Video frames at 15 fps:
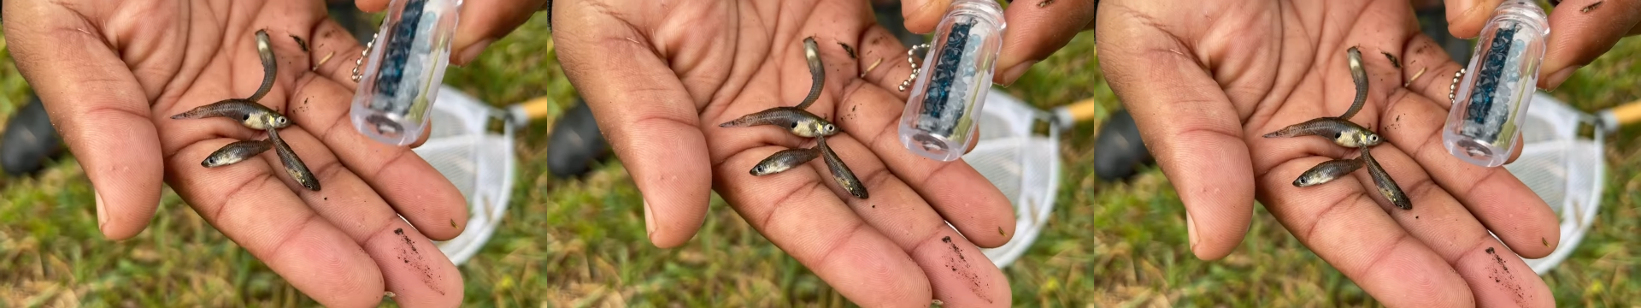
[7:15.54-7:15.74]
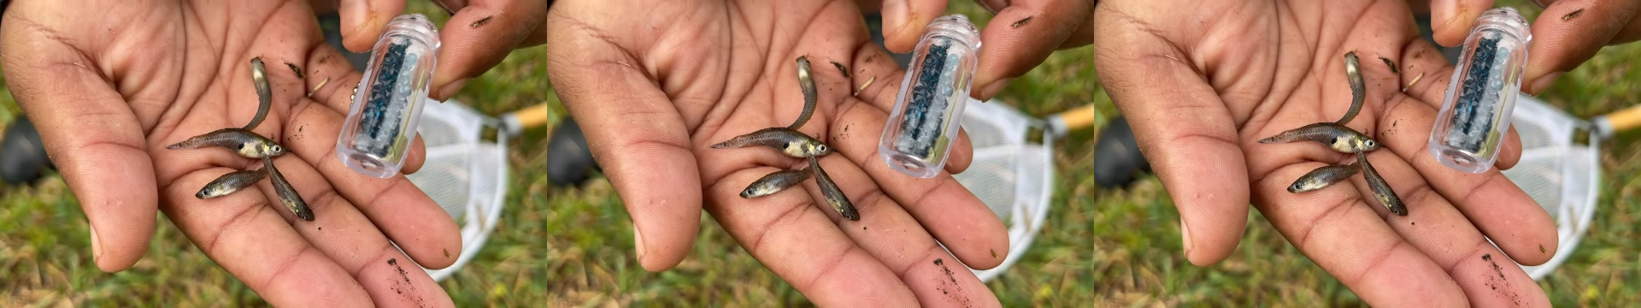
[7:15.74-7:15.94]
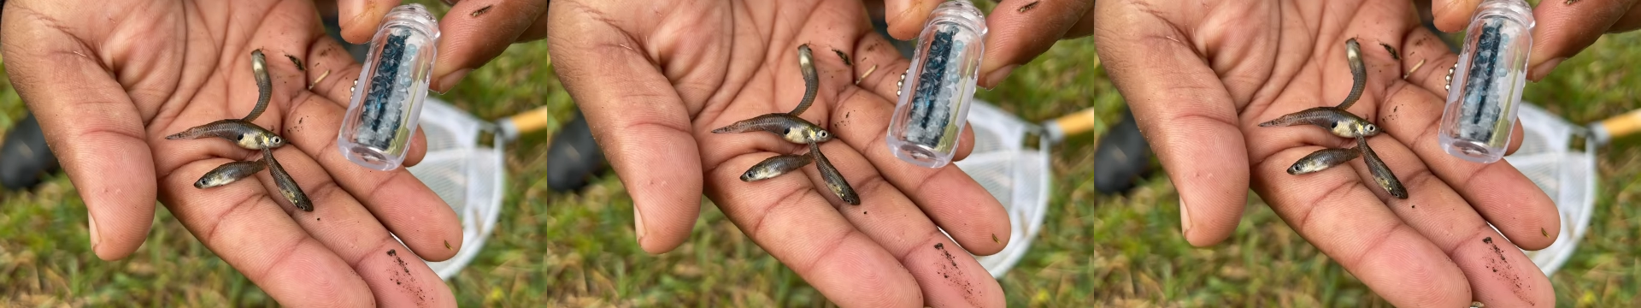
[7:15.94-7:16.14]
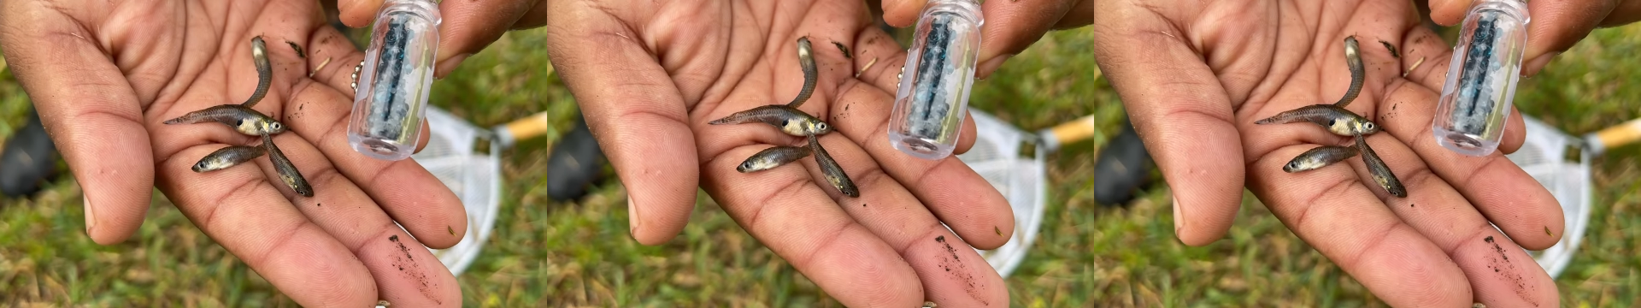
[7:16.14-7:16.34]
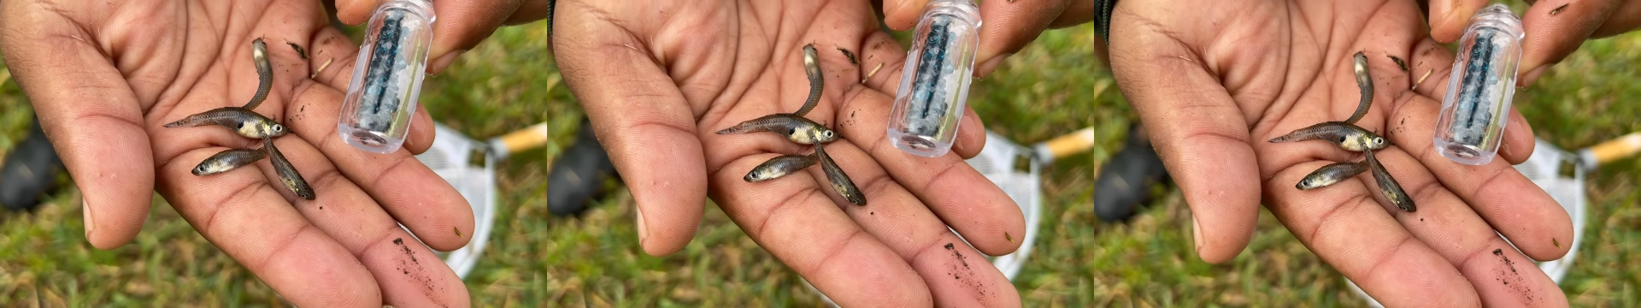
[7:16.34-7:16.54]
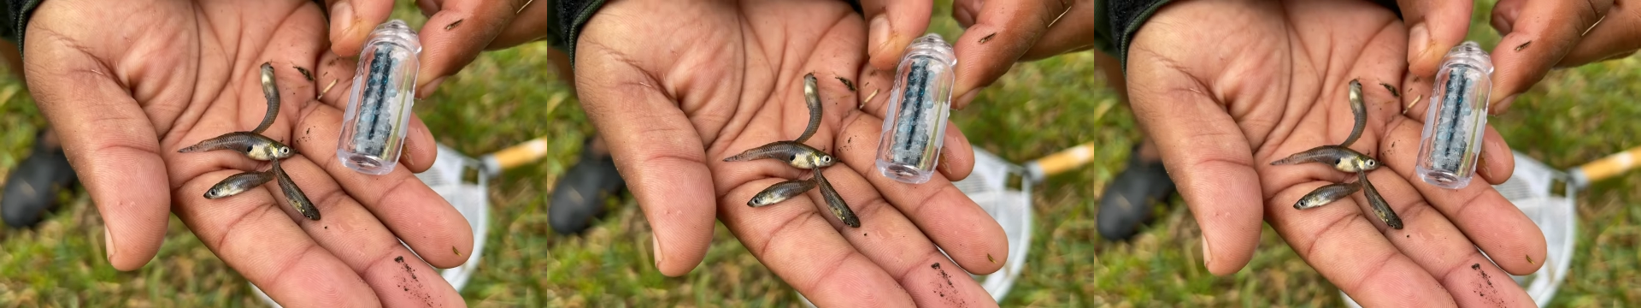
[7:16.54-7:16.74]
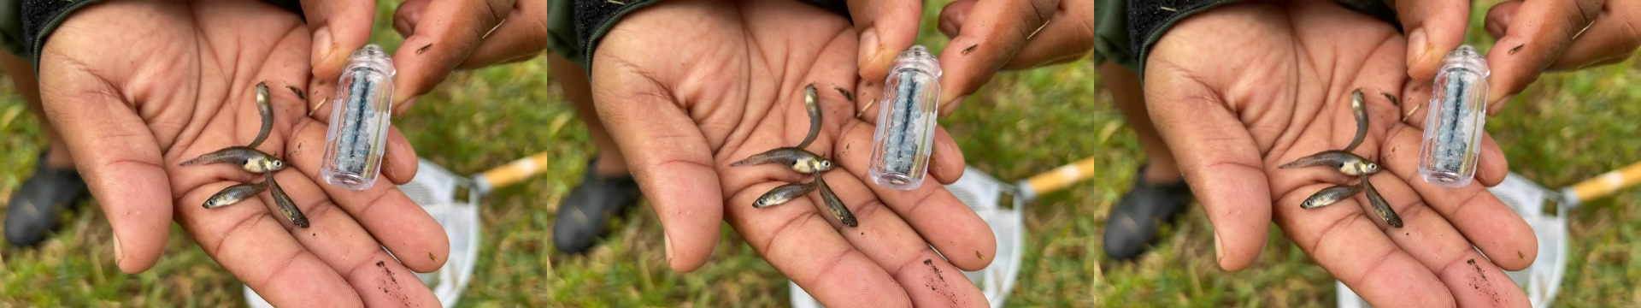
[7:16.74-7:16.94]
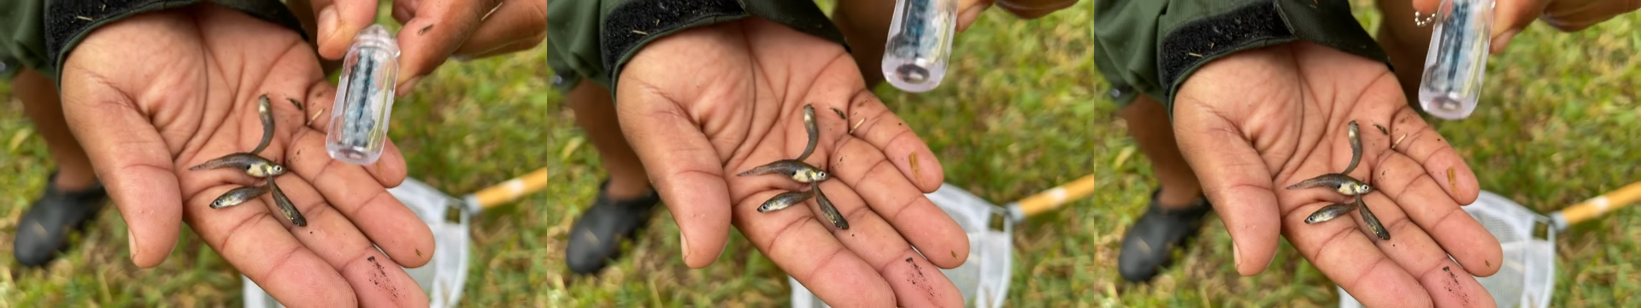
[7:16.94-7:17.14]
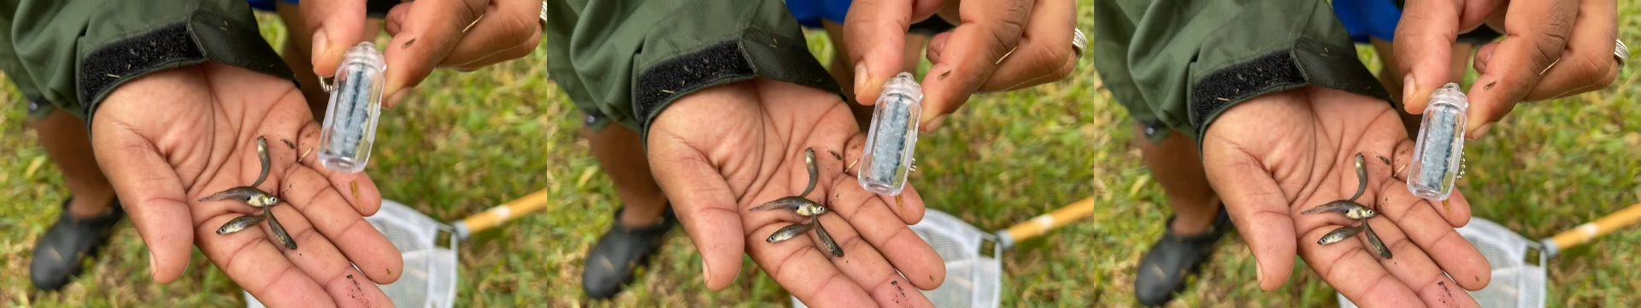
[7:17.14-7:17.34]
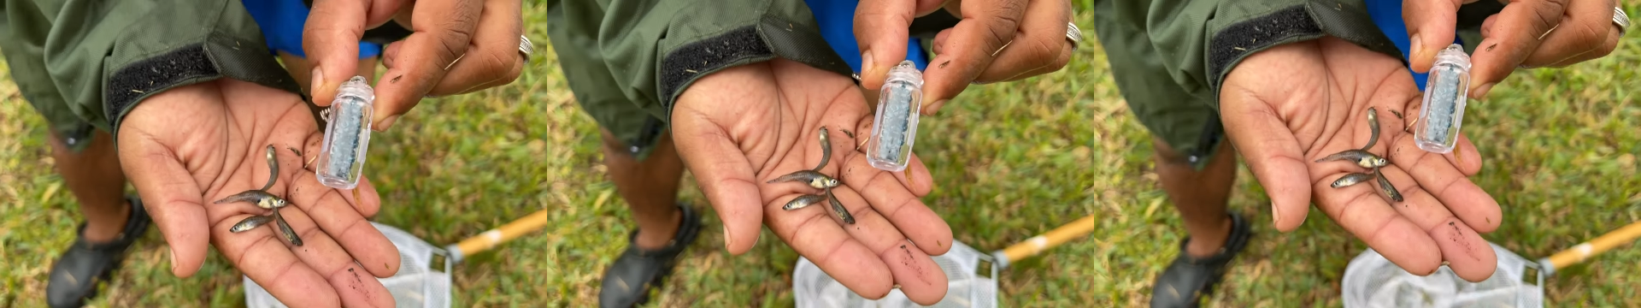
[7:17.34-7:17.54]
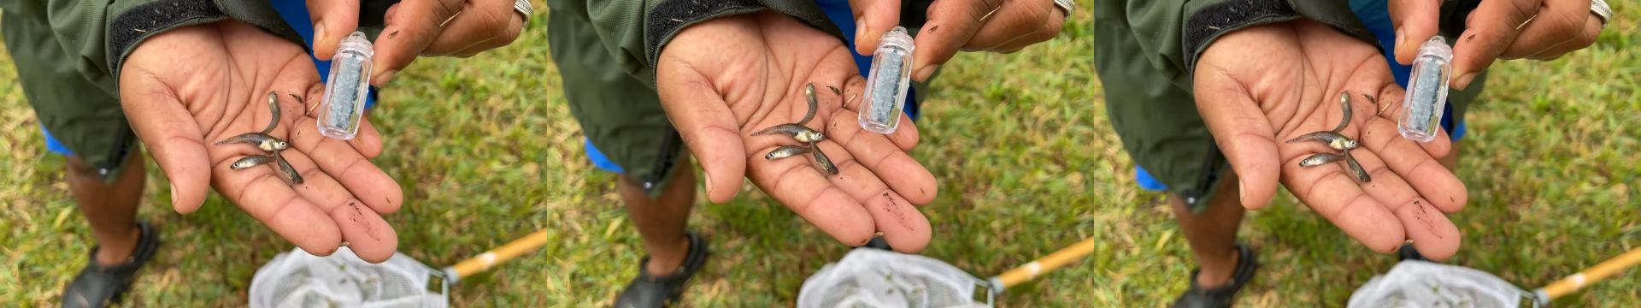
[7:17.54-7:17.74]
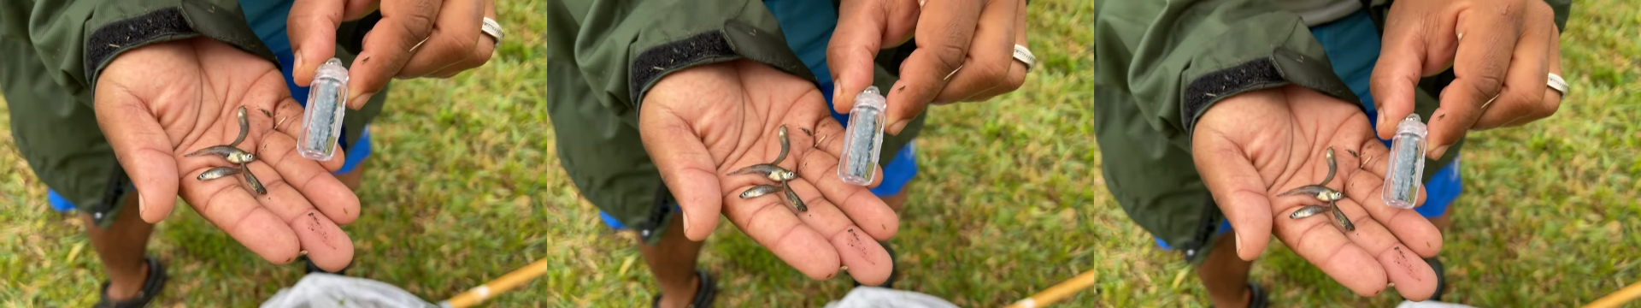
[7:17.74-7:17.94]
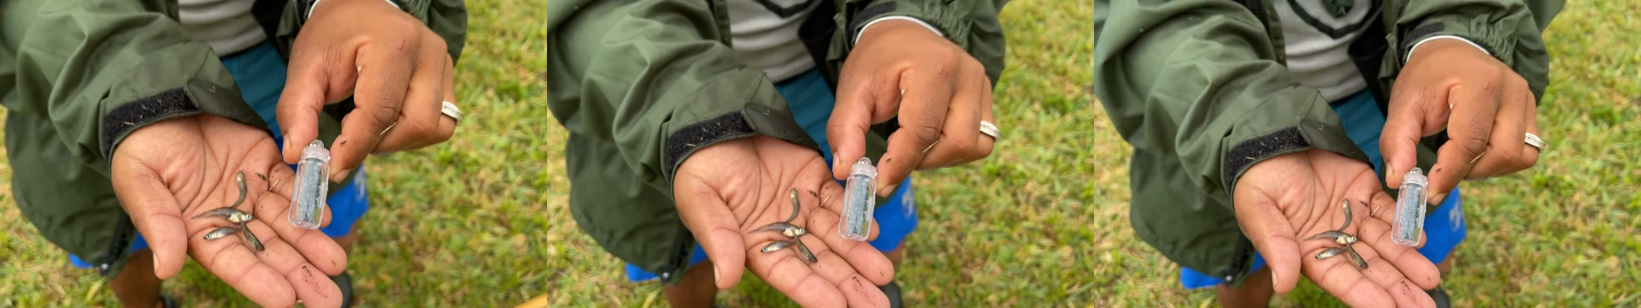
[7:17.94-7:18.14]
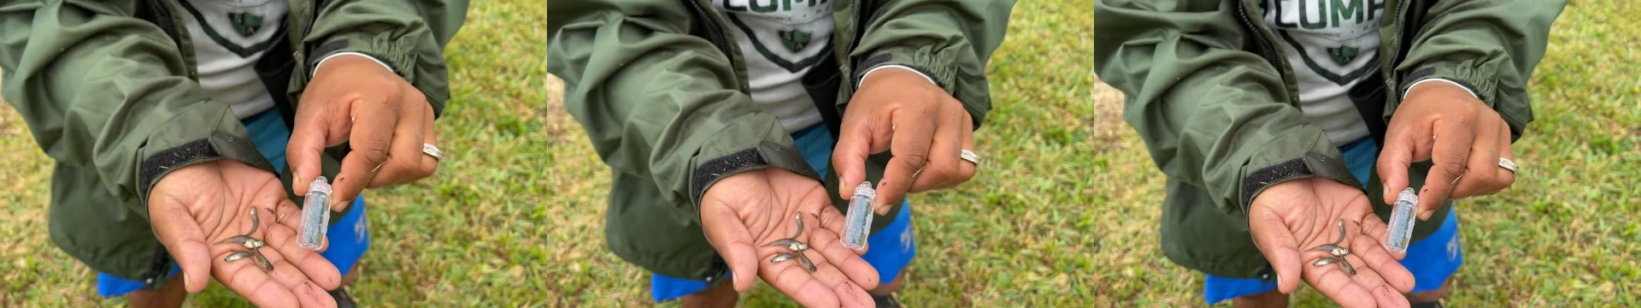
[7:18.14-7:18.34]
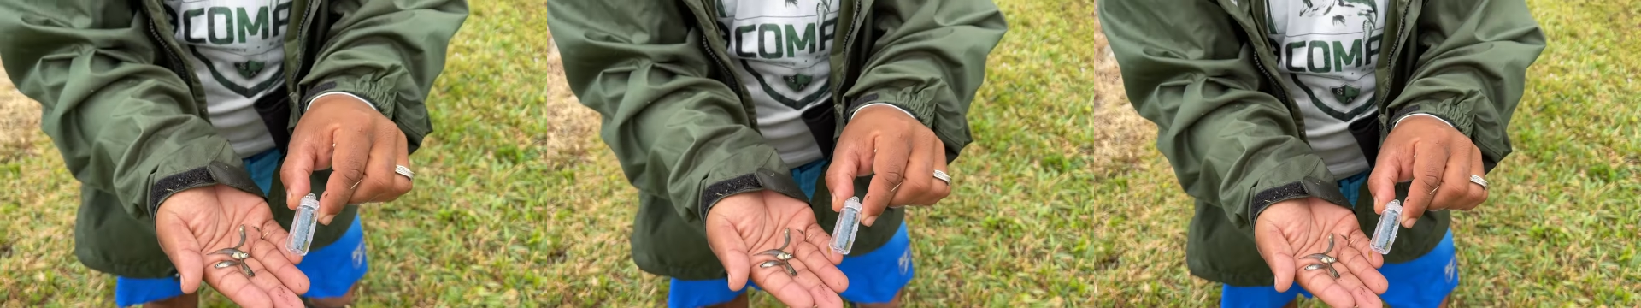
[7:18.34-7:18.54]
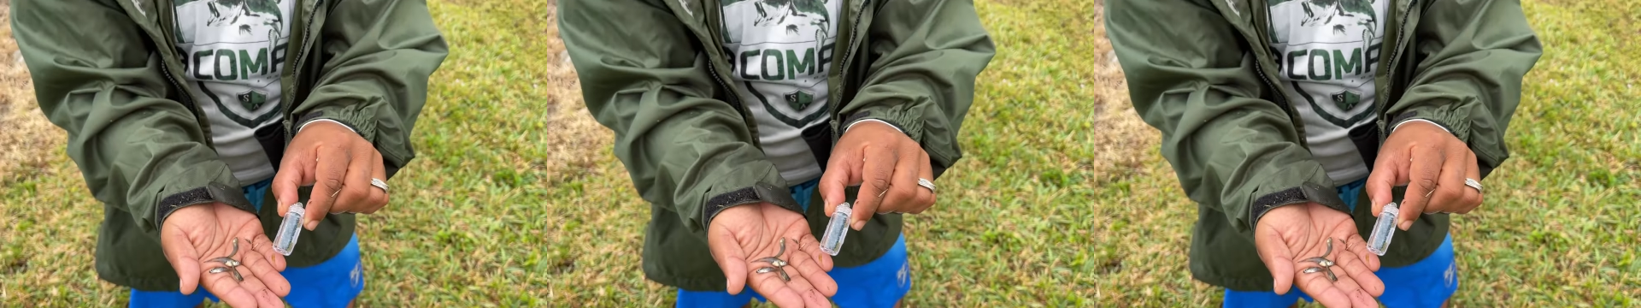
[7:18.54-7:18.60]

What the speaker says: [unreadable: no face in view]